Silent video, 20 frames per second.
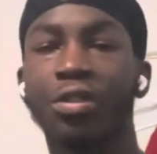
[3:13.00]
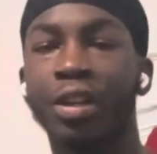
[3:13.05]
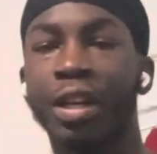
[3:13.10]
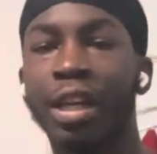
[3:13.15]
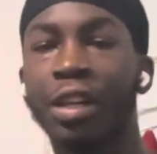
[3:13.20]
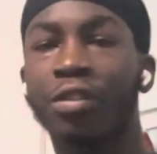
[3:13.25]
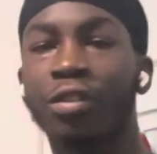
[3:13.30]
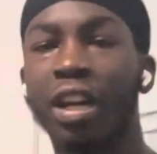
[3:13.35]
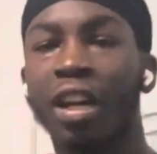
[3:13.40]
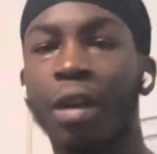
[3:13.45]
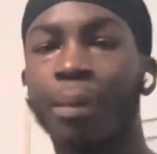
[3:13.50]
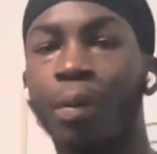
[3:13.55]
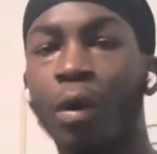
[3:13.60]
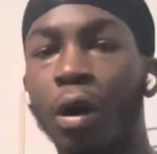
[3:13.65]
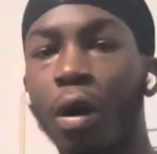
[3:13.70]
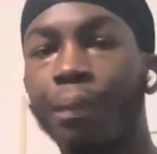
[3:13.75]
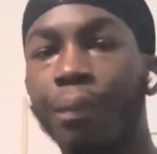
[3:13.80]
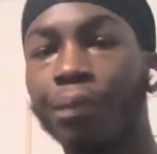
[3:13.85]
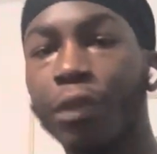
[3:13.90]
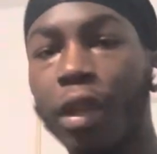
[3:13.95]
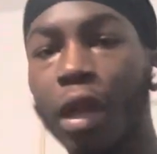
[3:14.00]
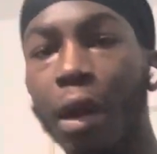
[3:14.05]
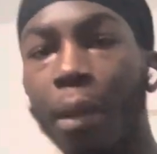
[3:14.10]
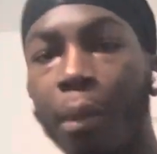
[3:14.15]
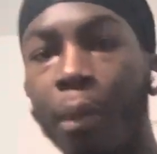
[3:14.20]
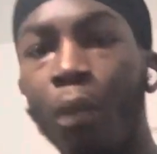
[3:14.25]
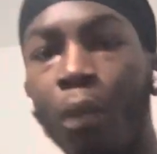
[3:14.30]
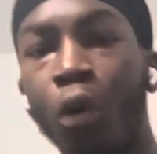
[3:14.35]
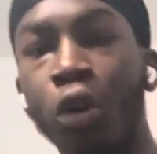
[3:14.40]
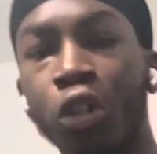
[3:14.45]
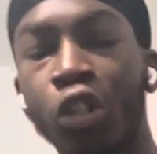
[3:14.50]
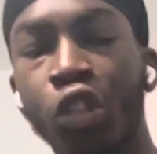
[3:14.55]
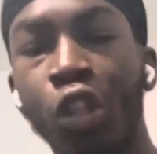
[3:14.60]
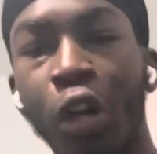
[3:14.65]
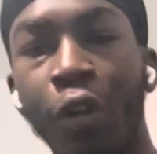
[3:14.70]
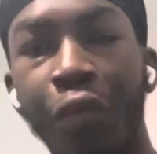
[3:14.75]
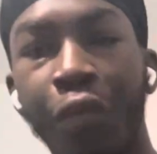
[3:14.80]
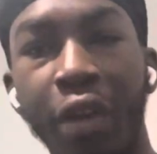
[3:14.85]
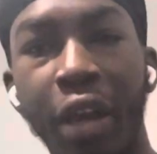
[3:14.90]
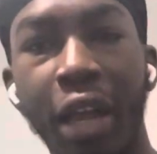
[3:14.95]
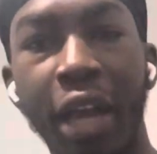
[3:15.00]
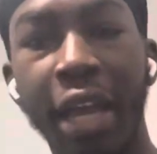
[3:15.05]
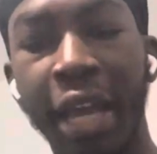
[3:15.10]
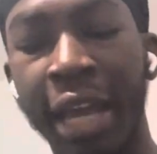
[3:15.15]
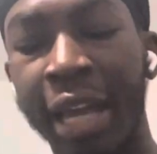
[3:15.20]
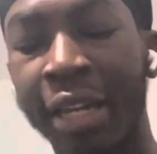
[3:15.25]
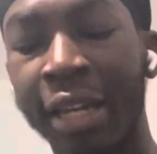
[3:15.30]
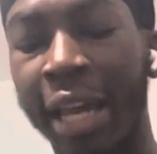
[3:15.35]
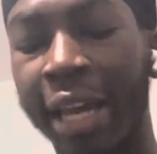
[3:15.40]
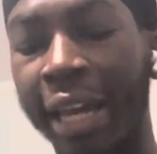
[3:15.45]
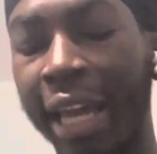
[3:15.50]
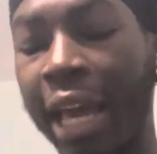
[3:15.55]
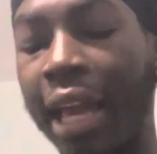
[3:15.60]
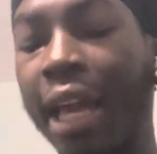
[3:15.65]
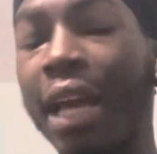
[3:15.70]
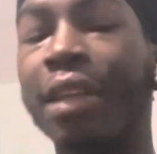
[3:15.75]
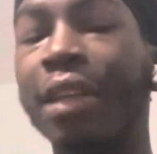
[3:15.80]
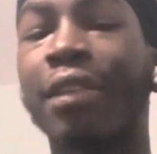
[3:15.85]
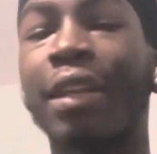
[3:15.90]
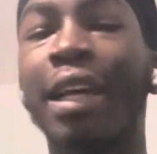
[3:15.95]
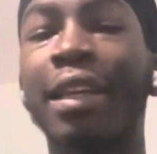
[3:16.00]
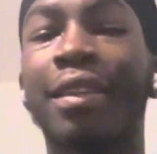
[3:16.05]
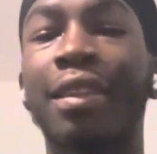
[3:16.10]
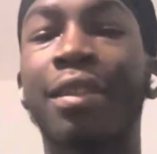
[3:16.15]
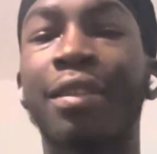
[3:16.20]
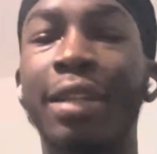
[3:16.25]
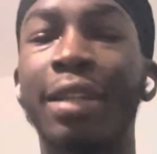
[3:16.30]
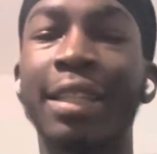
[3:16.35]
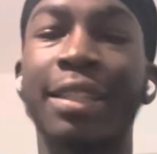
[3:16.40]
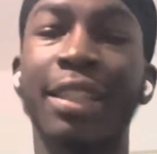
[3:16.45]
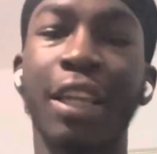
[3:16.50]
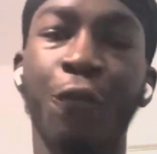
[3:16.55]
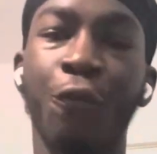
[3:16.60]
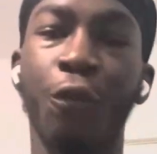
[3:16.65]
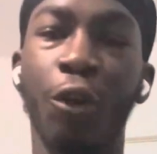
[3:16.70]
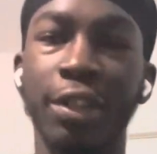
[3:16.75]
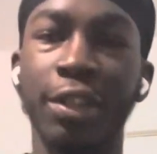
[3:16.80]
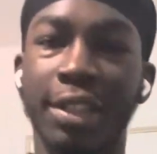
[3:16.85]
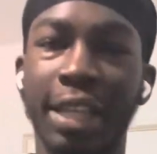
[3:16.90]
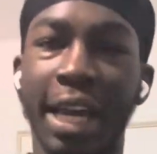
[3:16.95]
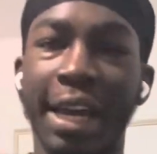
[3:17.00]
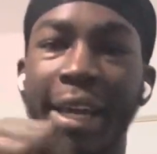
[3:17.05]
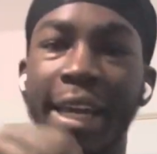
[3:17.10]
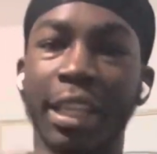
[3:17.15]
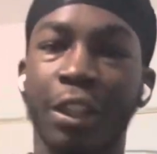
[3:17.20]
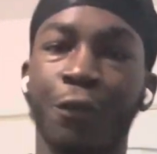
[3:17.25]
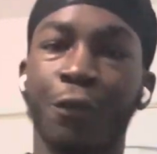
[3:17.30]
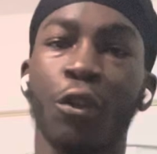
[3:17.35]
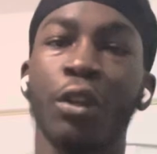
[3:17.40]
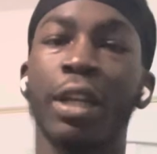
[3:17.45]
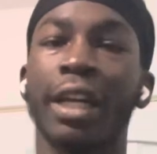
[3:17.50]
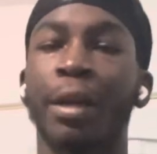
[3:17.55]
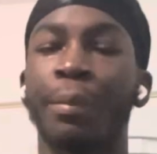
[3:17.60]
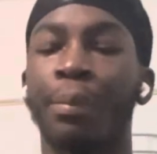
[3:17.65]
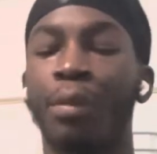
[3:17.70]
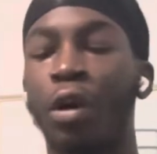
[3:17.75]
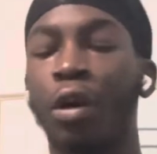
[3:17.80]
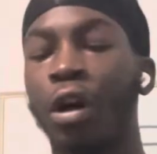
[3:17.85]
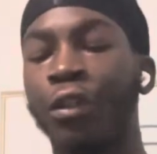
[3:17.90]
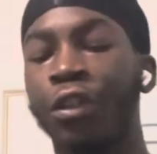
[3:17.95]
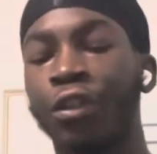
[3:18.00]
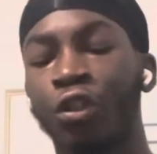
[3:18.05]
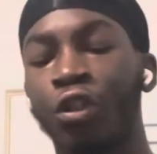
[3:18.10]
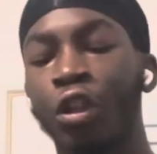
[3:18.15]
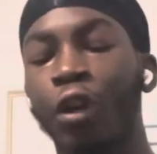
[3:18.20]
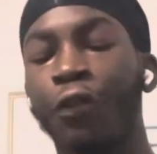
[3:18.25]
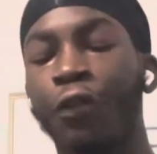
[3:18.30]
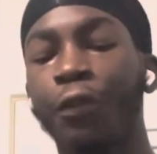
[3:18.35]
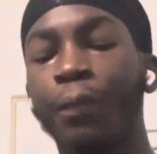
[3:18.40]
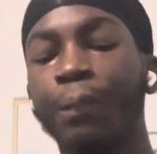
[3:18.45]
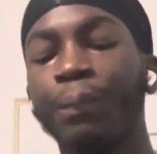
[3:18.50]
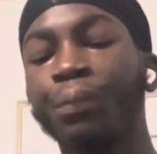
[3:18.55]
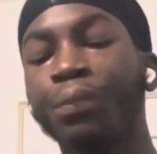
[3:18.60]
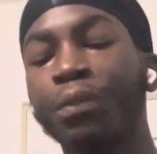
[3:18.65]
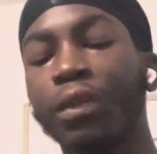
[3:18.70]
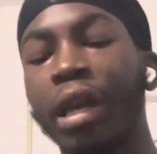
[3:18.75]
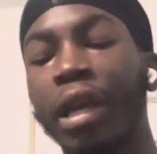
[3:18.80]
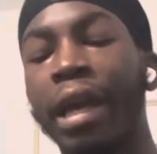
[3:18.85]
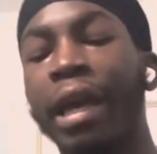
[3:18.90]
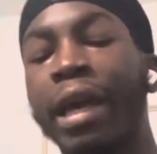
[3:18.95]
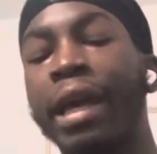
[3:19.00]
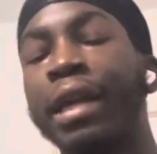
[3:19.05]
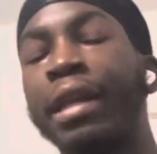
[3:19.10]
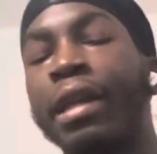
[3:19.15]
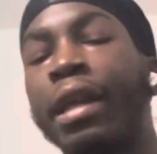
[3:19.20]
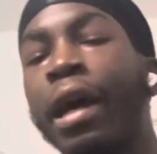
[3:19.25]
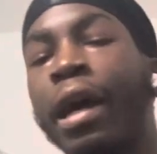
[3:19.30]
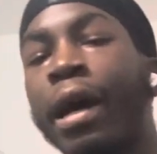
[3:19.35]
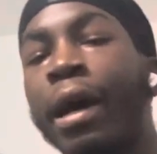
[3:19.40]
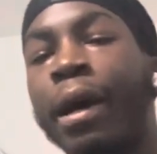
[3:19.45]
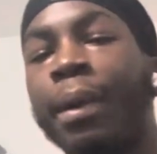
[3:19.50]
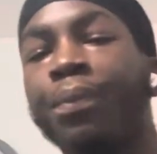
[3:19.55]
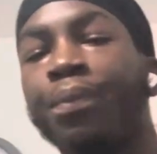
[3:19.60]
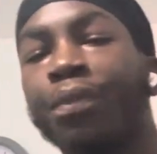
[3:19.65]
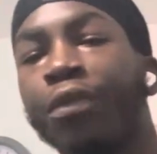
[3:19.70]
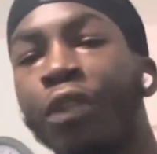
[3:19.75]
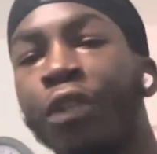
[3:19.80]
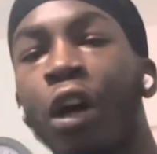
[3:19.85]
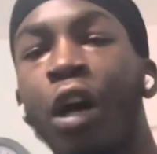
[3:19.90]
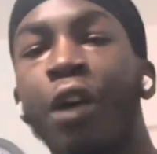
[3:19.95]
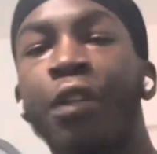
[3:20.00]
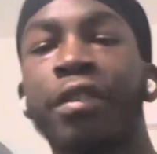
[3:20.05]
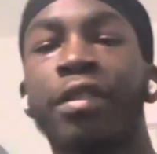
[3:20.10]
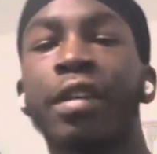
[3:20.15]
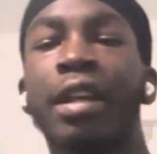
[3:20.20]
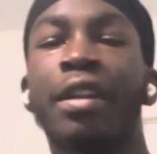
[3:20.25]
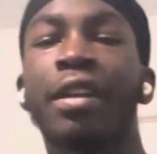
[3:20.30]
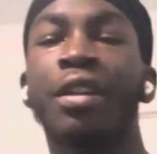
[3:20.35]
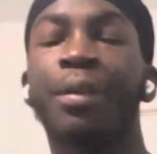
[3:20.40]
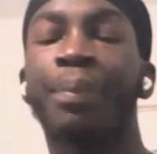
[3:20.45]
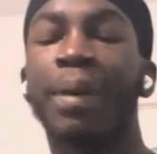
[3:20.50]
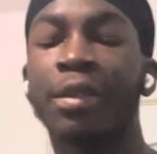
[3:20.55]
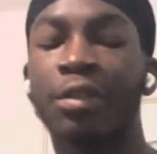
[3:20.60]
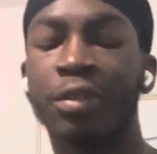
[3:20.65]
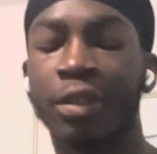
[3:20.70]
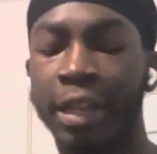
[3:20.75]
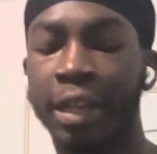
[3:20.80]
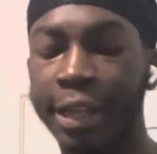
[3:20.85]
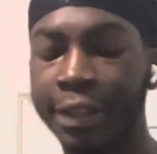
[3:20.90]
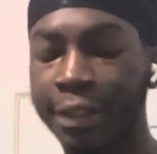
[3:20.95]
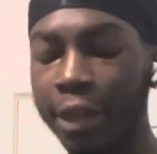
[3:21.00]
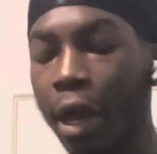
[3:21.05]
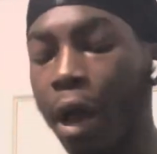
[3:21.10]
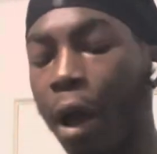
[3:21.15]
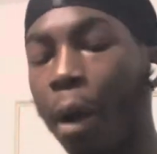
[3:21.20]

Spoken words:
case, so I can put more stuff in, like, so let's say if one side gets full, I can put other stuff in the other side of the pencil case.